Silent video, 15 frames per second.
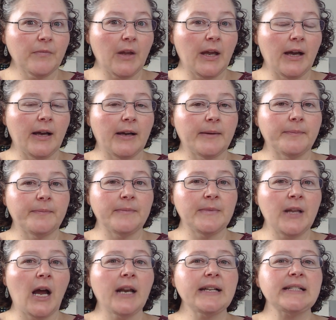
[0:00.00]
um,
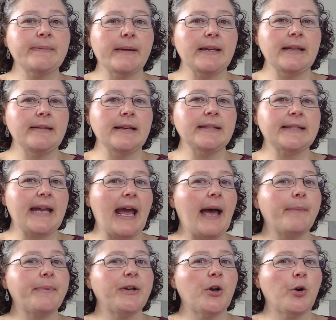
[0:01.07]
not expecting things to
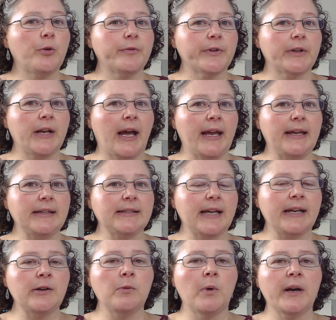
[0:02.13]
happen overnight. I
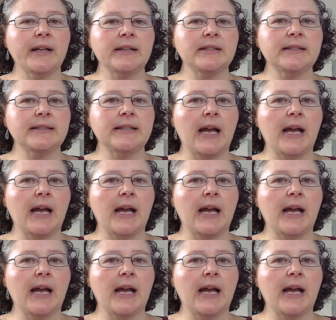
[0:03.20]
don't want to.